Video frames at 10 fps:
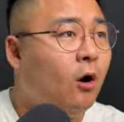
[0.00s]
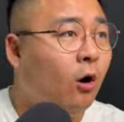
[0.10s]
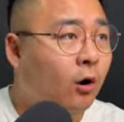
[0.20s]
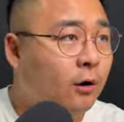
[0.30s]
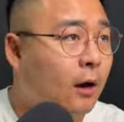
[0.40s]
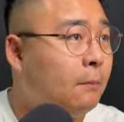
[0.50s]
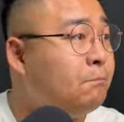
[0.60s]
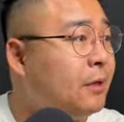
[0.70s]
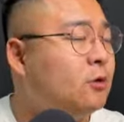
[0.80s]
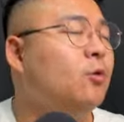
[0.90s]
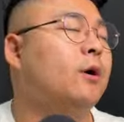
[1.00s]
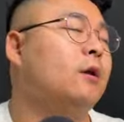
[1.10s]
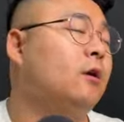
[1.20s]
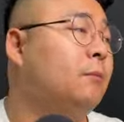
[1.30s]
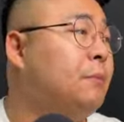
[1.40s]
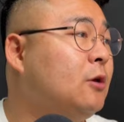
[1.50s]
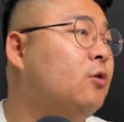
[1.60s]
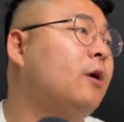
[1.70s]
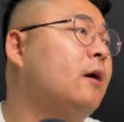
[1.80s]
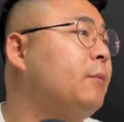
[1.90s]
on a Bitcoin, and a
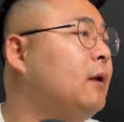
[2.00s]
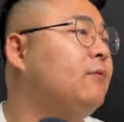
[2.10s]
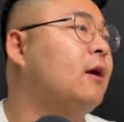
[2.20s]
Bitcoin I believe